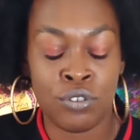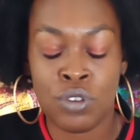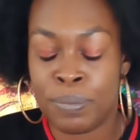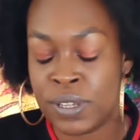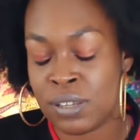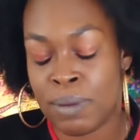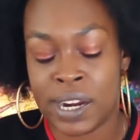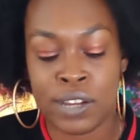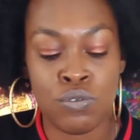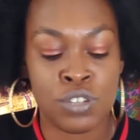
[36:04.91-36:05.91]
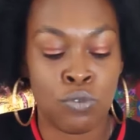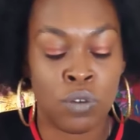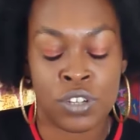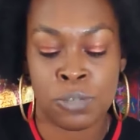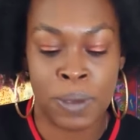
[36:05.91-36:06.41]
could be somebody who was more
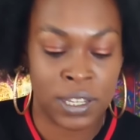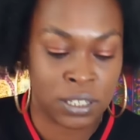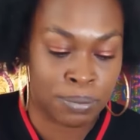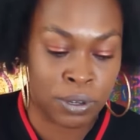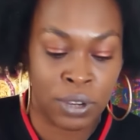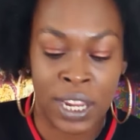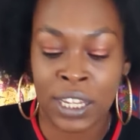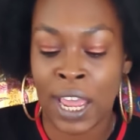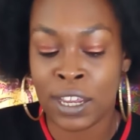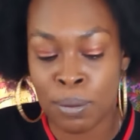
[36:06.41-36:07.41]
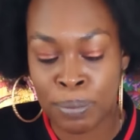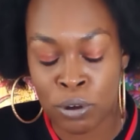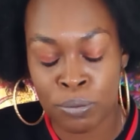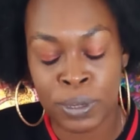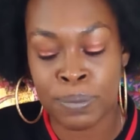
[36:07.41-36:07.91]
respectable and
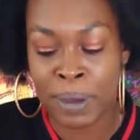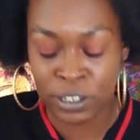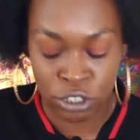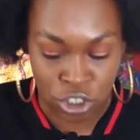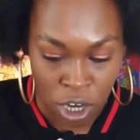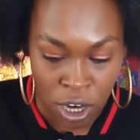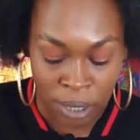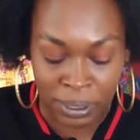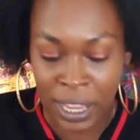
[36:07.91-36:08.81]
likable by your charm.